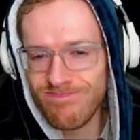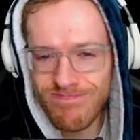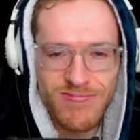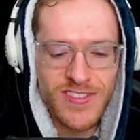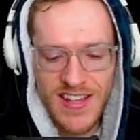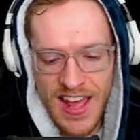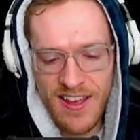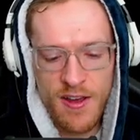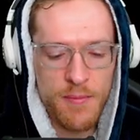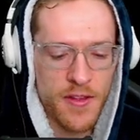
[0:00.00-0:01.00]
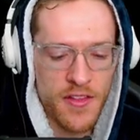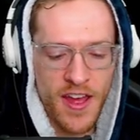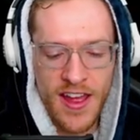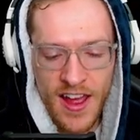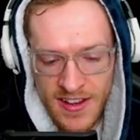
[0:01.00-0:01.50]
stack up?
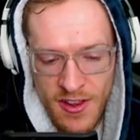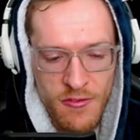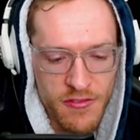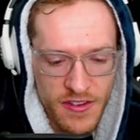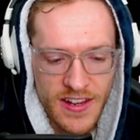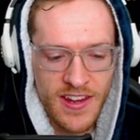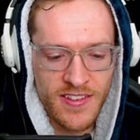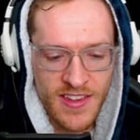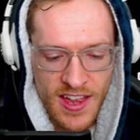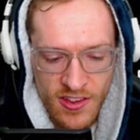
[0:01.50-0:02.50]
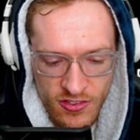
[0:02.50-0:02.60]
I don't think he's as